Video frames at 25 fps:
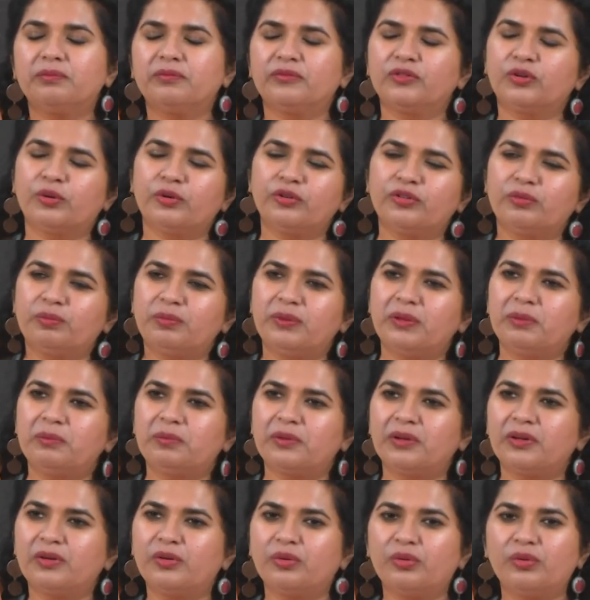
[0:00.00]
those
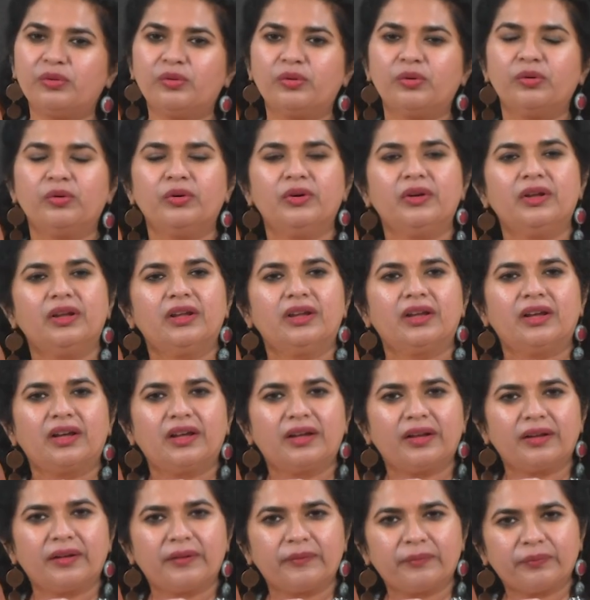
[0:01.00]
people who
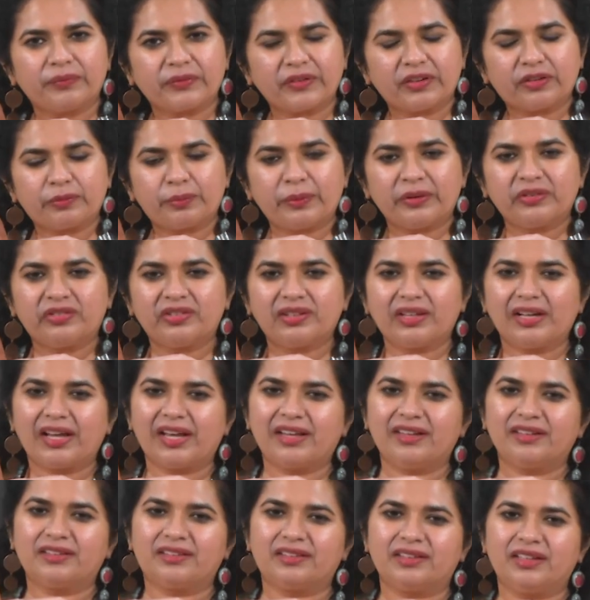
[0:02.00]

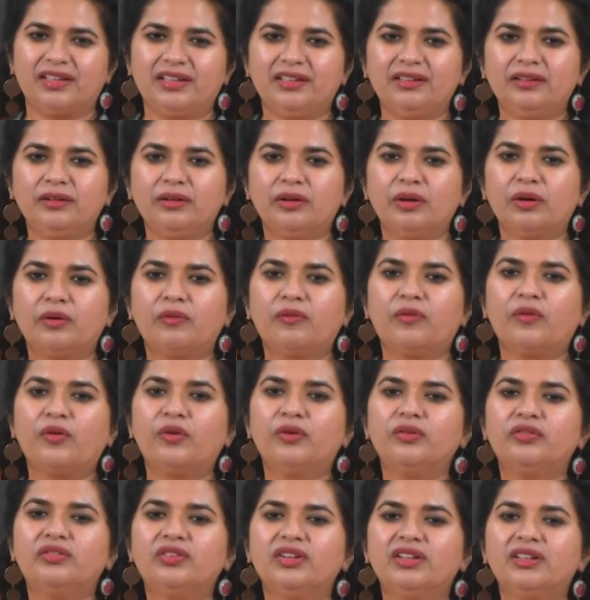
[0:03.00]
specialize in
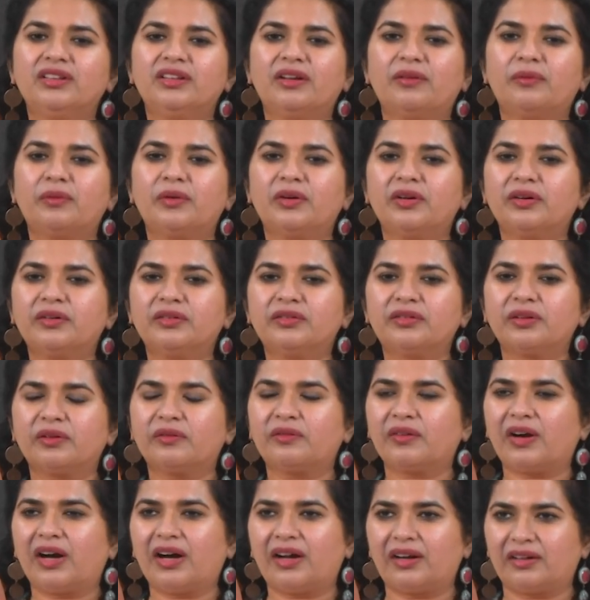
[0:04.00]
forging the works of
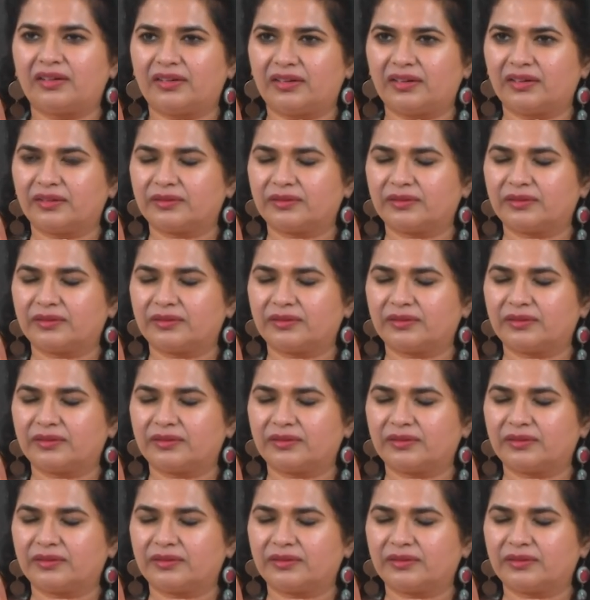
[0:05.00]
art.